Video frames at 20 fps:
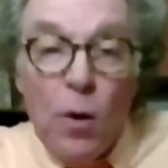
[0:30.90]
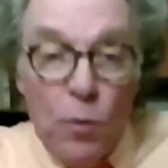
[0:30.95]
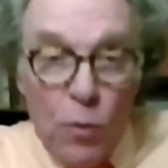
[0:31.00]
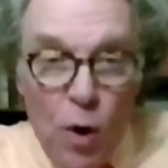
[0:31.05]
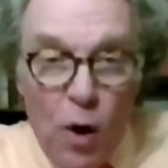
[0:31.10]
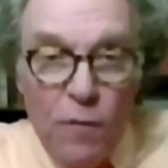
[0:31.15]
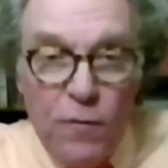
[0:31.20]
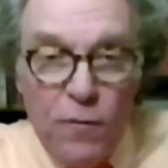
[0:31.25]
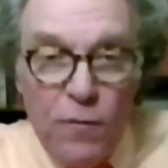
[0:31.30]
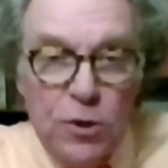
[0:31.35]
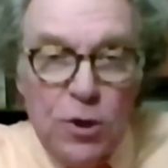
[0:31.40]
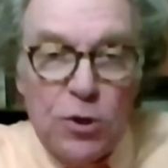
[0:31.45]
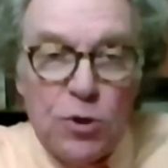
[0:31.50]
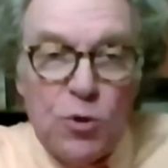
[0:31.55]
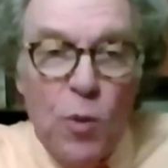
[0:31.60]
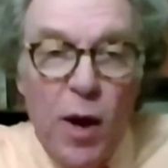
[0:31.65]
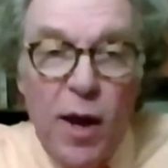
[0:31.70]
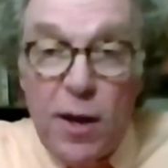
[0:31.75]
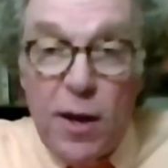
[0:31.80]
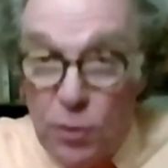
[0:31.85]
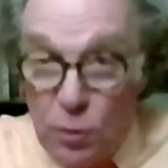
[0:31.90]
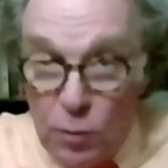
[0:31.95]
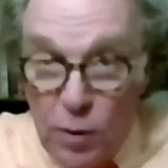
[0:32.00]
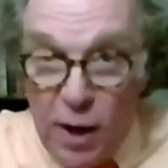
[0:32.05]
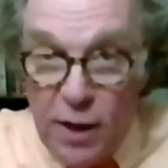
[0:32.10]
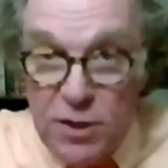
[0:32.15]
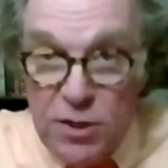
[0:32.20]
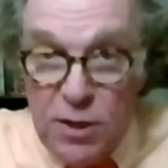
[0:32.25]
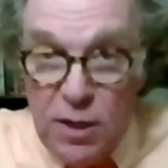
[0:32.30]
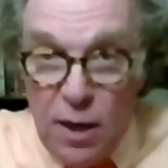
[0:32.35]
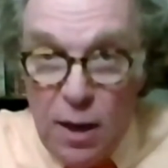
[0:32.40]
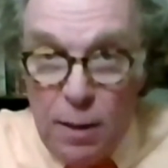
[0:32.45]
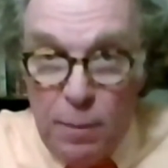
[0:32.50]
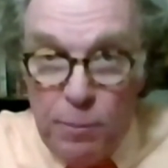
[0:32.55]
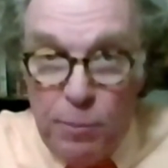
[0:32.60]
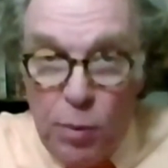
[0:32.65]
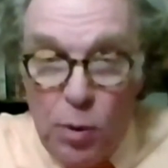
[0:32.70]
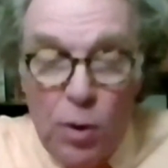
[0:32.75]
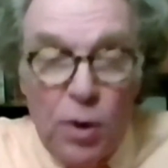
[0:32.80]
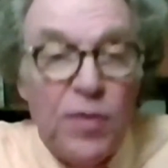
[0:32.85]
Roe versus Wade, the rights of the
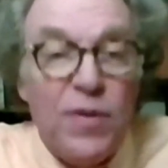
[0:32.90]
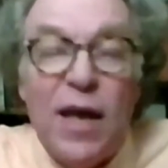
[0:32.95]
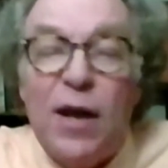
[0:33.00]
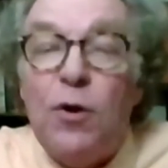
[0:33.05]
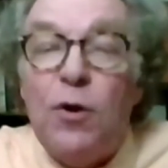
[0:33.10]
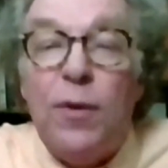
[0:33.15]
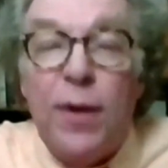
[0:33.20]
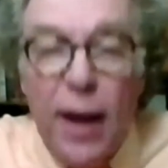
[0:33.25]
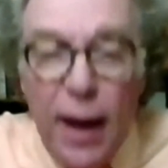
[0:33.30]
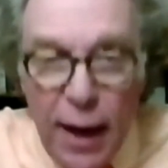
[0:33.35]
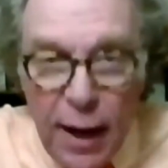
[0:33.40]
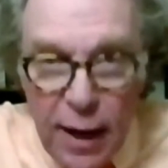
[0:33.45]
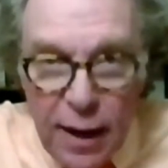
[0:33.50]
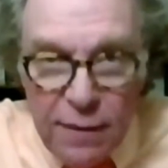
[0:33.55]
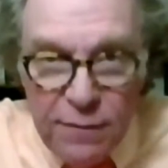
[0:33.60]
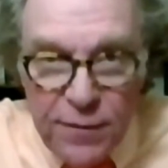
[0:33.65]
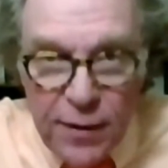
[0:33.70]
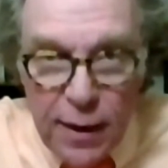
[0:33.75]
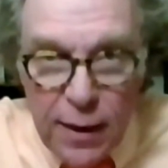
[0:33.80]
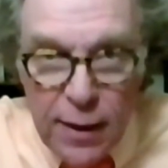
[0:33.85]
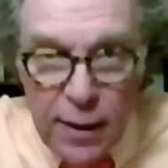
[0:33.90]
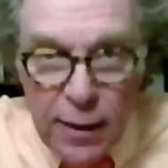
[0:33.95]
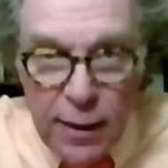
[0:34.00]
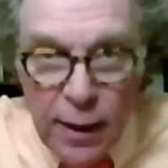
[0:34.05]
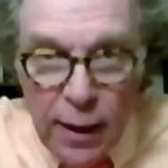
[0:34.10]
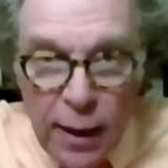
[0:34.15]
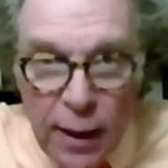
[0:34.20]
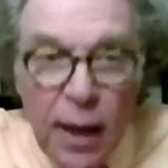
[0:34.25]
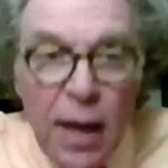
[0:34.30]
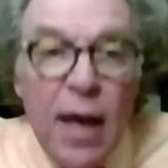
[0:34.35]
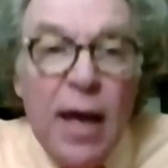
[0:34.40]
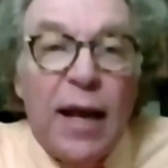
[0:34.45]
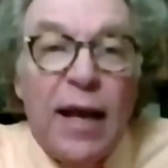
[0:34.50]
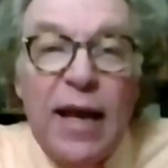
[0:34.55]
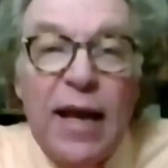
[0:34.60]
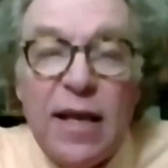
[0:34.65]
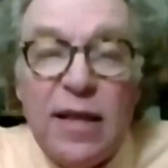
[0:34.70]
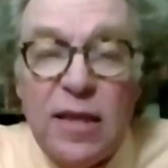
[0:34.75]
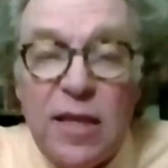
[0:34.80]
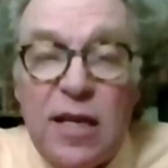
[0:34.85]
unborn, they don't have any.
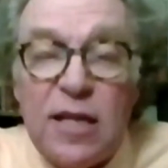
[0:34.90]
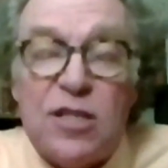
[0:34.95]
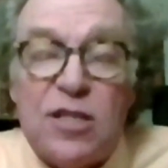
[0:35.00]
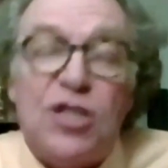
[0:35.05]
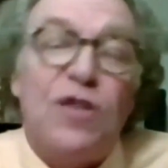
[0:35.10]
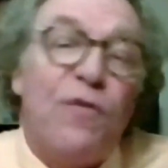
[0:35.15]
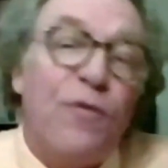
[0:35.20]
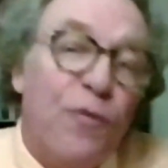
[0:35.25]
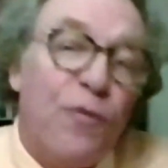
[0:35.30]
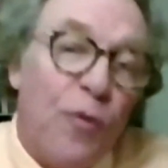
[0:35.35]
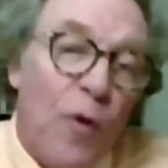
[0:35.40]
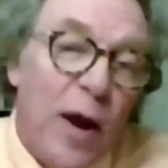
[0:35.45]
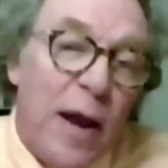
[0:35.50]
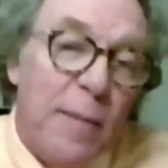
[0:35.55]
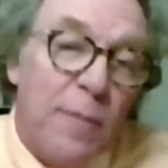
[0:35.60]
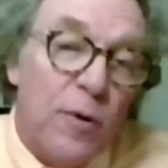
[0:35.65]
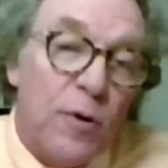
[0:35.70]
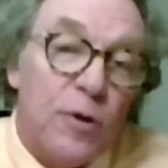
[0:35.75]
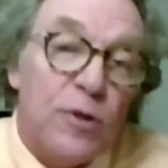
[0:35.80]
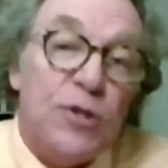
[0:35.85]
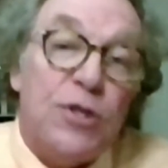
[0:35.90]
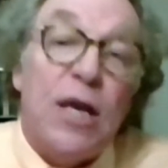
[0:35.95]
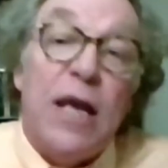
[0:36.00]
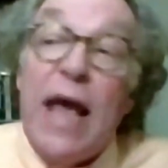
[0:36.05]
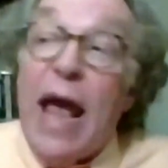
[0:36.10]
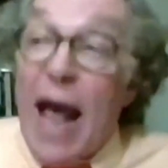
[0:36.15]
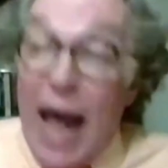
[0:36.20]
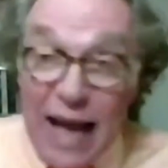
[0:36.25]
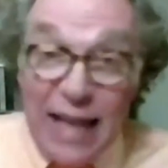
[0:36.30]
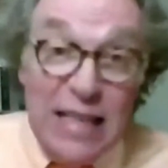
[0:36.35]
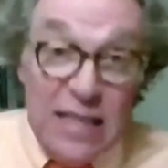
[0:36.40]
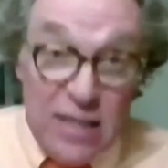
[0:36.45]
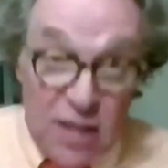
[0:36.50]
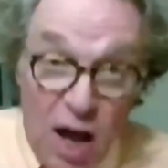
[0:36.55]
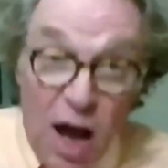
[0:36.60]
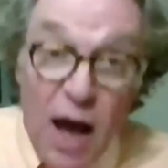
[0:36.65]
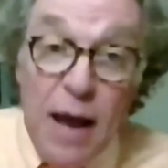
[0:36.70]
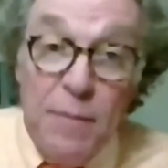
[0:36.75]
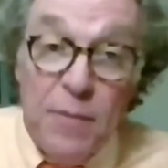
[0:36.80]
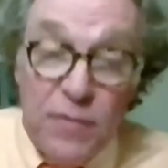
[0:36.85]
Get this, the framers, at the
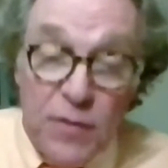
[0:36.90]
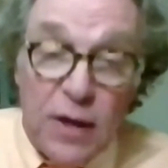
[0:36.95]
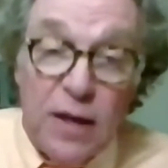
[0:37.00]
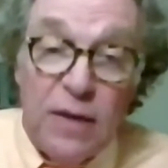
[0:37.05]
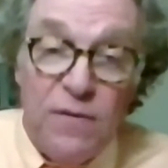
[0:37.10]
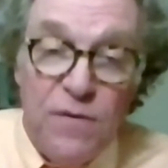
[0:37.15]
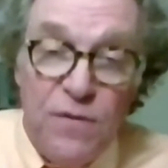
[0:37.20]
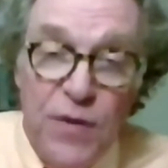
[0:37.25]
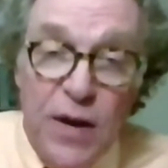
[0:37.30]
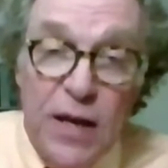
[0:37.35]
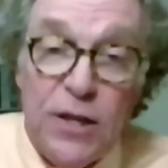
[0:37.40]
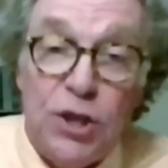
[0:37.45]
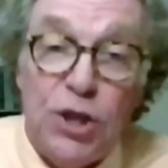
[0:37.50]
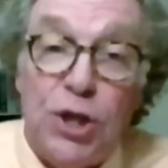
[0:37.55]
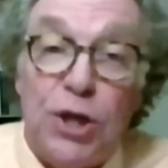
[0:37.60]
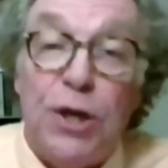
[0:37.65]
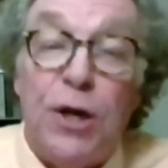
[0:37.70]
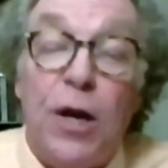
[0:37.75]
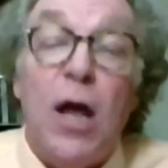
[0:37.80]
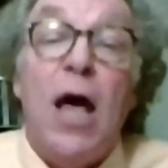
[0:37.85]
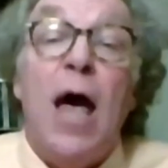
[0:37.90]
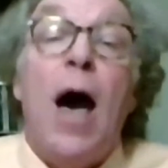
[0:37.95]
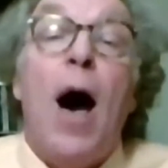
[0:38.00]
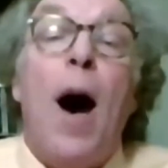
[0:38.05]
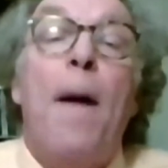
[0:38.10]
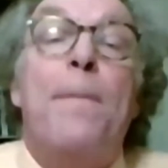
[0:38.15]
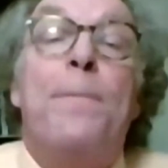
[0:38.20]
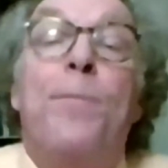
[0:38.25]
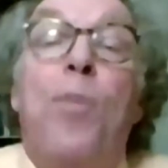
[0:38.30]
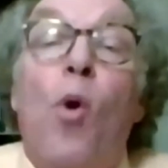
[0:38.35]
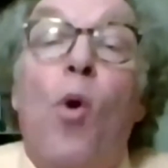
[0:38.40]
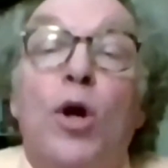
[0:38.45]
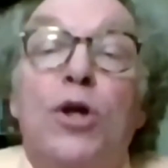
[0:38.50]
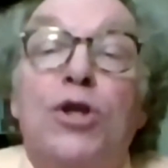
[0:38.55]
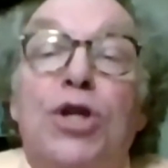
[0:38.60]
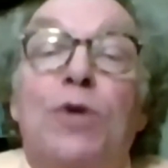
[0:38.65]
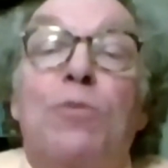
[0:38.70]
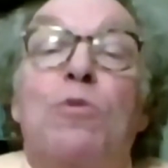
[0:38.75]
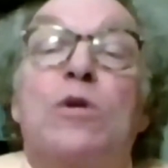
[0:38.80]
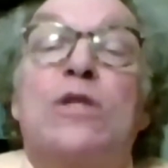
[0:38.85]
time of the convention,
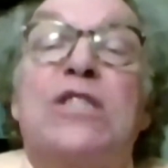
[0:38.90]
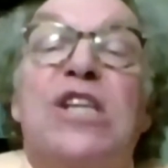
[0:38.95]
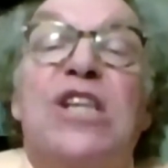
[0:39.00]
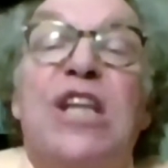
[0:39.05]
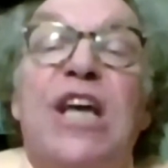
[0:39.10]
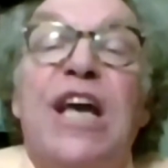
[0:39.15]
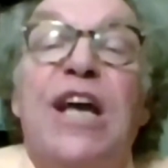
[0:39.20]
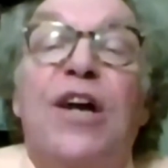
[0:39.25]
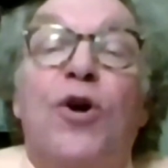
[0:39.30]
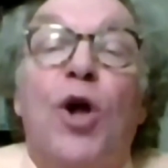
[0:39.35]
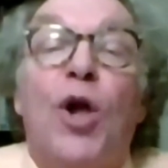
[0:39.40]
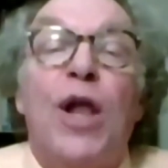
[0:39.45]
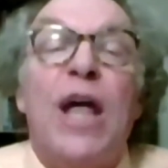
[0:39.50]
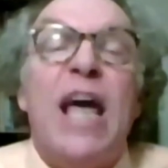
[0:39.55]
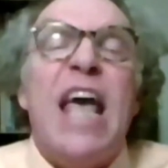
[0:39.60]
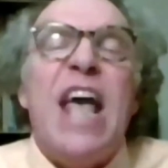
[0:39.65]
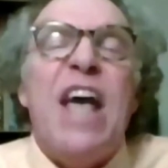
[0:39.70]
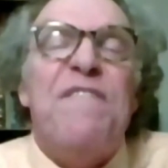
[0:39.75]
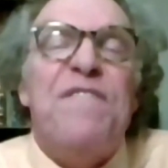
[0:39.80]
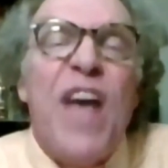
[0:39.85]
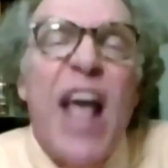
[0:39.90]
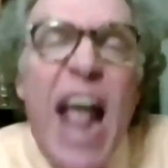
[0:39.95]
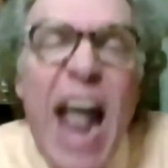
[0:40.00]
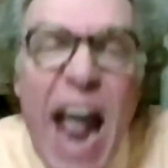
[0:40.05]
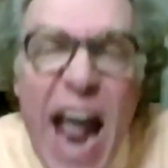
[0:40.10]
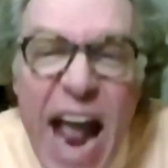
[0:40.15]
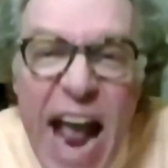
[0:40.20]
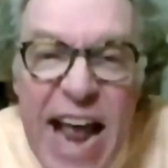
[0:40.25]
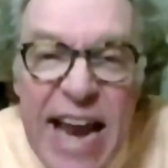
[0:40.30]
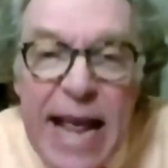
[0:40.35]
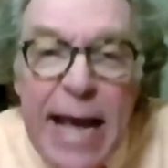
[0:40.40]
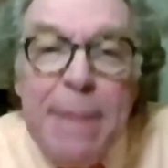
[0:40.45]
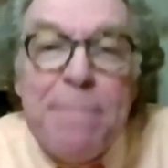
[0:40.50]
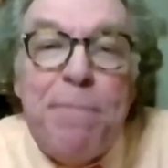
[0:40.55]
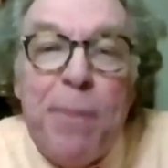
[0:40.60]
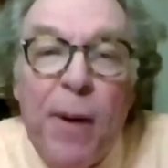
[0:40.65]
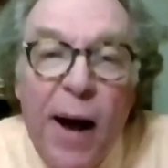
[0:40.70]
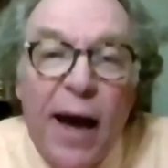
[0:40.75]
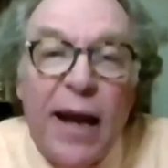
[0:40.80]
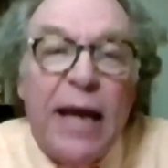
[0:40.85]
abortion was legal. If
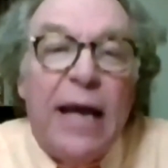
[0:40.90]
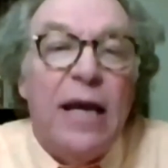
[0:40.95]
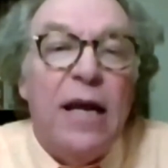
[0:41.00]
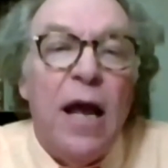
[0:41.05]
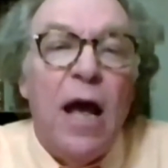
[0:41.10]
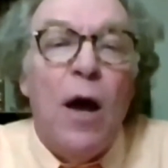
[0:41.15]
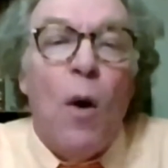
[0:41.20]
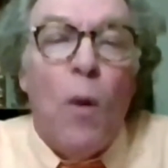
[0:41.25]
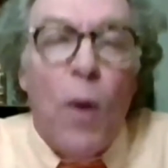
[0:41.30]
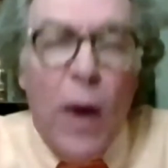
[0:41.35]
anybody